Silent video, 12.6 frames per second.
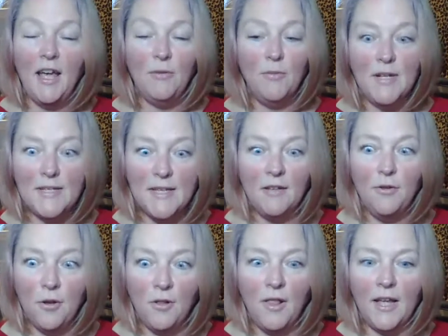And what does that
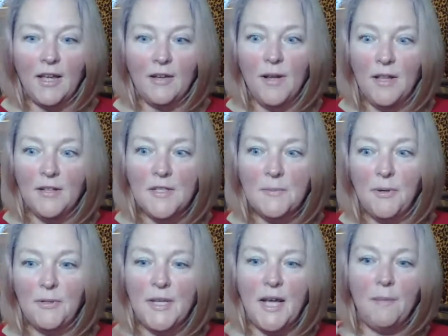look like? Well, it's
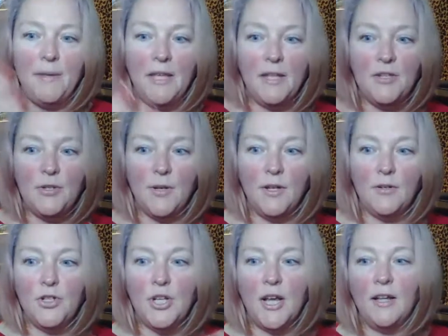about tapping into your
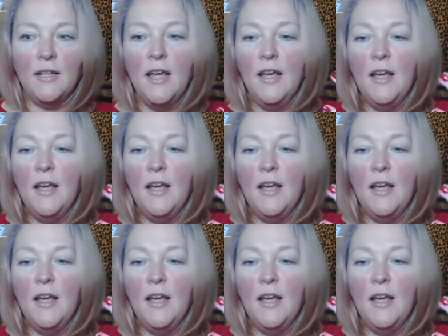inner child,